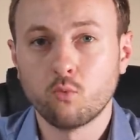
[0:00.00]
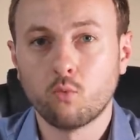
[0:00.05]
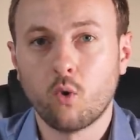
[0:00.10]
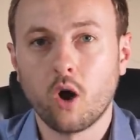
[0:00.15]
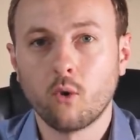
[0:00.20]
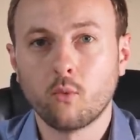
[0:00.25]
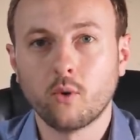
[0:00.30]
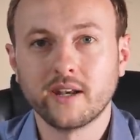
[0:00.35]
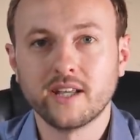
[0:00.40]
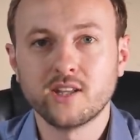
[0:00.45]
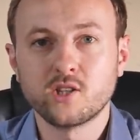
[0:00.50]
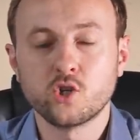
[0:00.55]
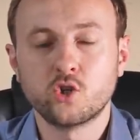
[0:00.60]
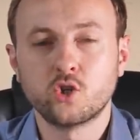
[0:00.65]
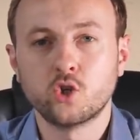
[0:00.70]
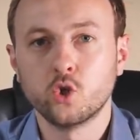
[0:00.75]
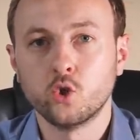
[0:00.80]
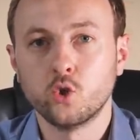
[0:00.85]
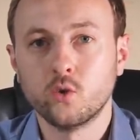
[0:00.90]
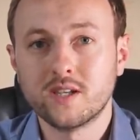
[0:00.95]
what I wanted to
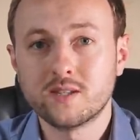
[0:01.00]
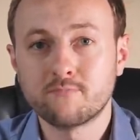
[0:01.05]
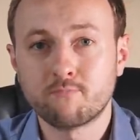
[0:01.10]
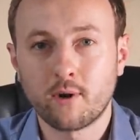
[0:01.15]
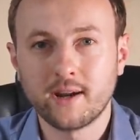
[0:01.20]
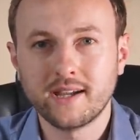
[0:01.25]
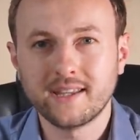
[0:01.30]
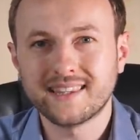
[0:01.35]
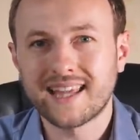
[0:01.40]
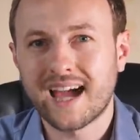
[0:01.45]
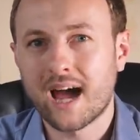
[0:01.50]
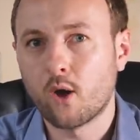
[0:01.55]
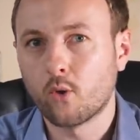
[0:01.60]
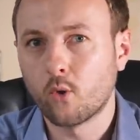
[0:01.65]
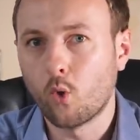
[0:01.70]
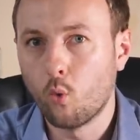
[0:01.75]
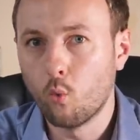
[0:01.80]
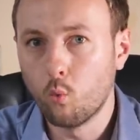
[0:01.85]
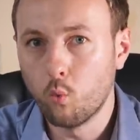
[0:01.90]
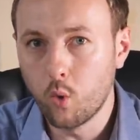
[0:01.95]
do is break
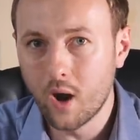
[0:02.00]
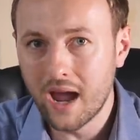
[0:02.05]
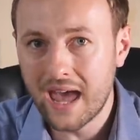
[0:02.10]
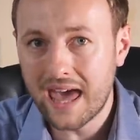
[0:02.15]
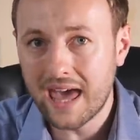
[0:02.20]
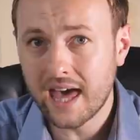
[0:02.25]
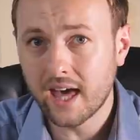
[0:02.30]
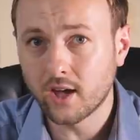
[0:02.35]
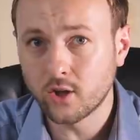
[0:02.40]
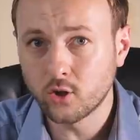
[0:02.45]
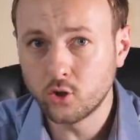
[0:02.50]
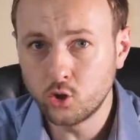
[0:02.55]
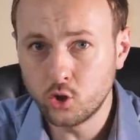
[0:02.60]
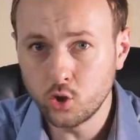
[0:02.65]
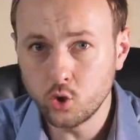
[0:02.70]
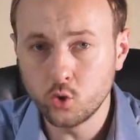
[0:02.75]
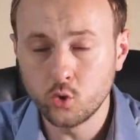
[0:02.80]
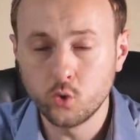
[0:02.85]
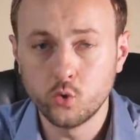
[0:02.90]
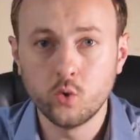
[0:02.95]
down where
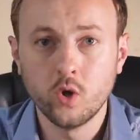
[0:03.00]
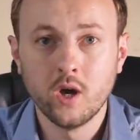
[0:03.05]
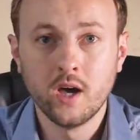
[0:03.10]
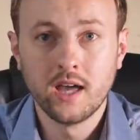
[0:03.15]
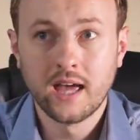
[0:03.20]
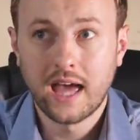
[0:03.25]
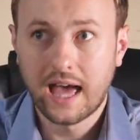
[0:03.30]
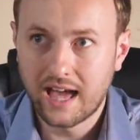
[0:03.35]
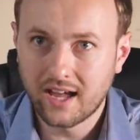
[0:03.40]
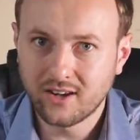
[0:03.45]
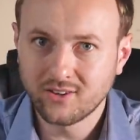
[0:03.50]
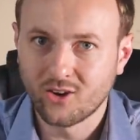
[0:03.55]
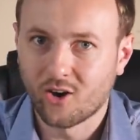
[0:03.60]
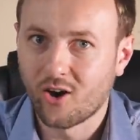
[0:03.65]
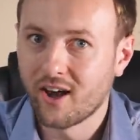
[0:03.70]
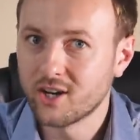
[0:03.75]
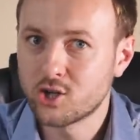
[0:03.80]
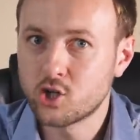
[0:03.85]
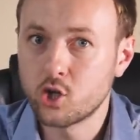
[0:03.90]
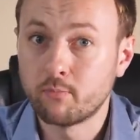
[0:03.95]
you and
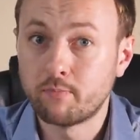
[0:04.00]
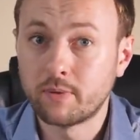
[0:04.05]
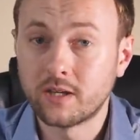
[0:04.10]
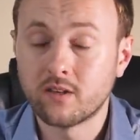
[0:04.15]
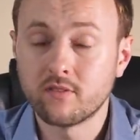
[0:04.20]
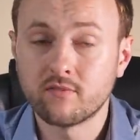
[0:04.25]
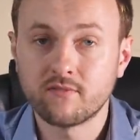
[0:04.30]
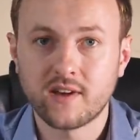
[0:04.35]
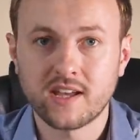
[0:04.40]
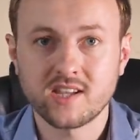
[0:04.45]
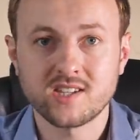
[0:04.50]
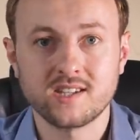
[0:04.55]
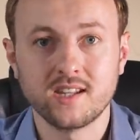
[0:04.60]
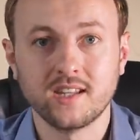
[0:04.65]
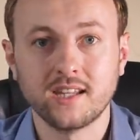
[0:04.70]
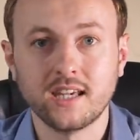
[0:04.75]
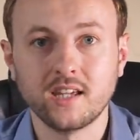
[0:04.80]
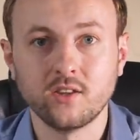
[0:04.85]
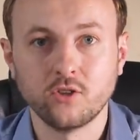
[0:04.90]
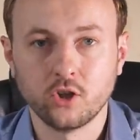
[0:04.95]
I should be
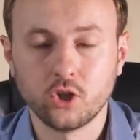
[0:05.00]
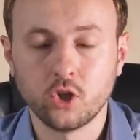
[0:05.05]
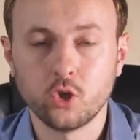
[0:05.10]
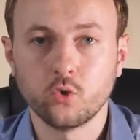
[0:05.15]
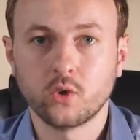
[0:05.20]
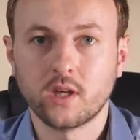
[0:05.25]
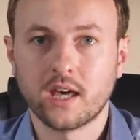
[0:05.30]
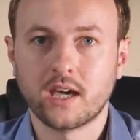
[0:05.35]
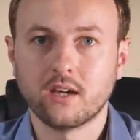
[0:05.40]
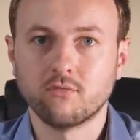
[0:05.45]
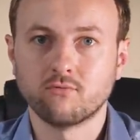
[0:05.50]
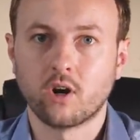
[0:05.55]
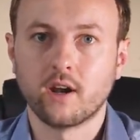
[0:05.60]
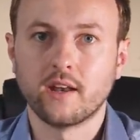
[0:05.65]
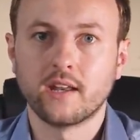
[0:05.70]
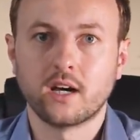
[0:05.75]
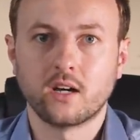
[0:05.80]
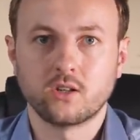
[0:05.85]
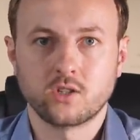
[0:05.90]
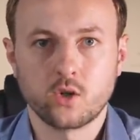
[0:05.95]
investing in the UK
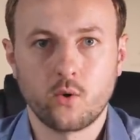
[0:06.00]
right now.